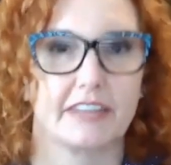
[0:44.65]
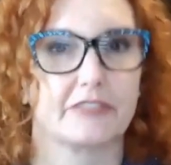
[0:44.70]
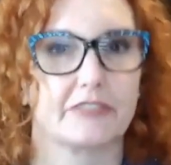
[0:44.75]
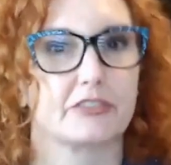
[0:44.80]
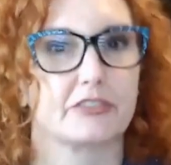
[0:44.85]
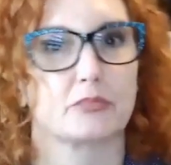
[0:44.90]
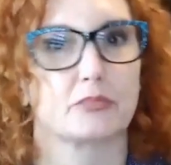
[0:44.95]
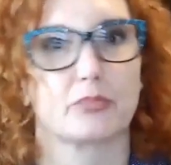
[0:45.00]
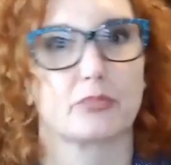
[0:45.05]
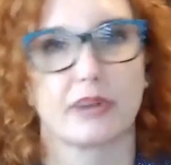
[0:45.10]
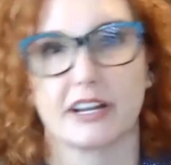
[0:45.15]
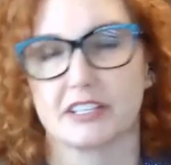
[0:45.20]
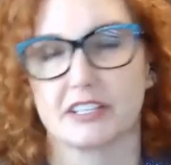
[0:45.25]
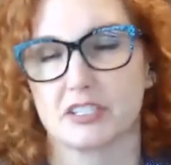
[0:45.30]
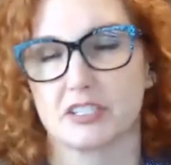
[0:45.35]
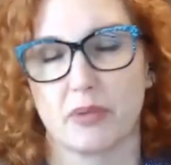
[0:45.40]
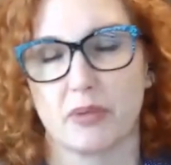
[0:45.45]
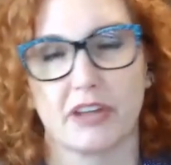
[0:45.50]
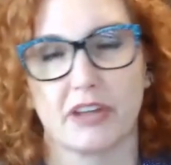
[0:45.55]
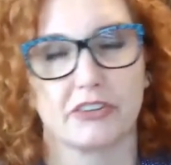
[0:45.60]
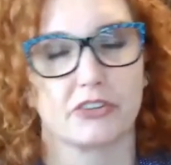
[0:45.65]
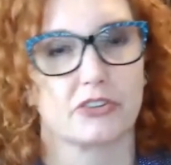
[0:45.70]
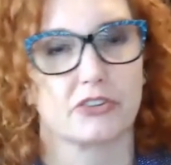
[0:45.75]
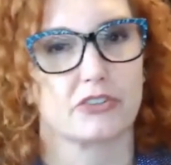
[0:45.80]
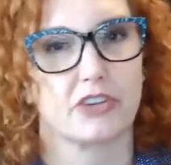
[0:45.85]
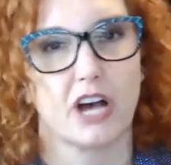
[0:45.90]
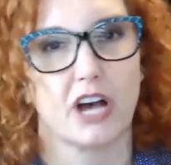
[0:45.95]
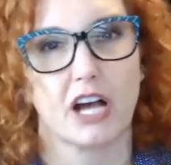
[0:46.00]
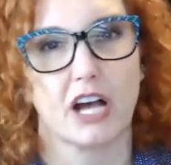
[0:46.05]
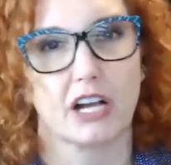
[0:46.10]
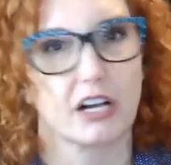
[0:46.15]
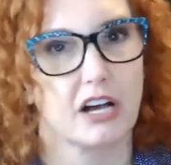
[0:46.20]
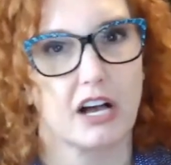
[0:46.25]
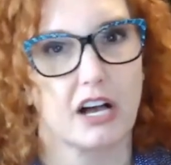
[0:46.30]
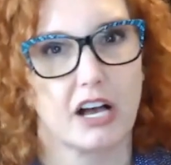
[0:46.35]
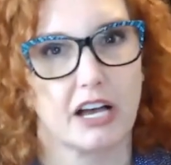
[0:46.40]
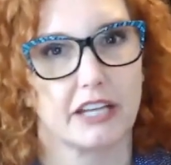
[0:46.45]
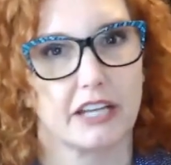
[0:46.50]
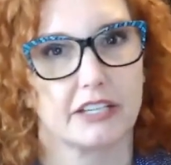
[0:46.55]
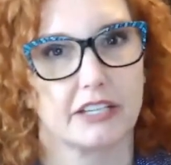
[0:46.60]
And if your brown spots are not
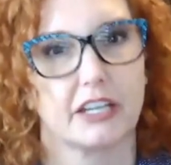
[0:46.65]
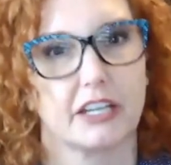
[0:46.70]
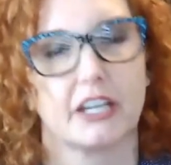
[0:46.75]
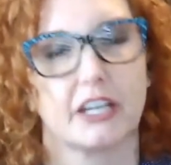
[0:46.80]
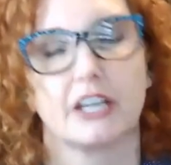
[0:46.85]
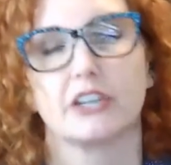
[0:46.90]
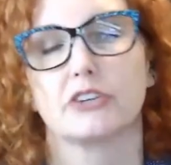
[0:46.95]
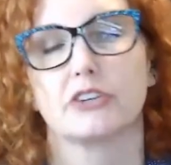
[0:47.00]
gone,